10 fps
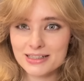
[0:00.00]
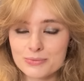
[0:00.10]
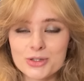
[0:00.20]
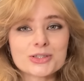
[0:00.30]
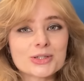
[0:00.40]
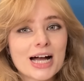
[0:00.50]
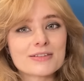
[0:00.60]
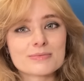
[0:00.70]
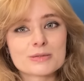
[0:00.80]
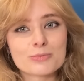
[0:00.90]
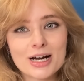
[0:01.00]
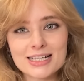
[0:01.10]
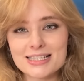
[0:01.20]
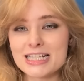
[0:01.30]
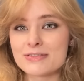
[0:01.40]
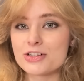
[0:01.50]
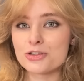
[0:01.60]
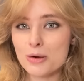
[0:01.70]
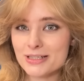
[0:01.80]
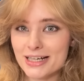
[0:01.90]
We also have some sprite designs for
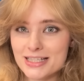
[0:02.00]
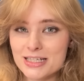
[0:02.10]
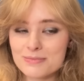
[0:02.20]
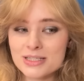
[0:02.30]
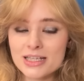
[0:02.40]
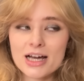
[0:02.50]
dropped items,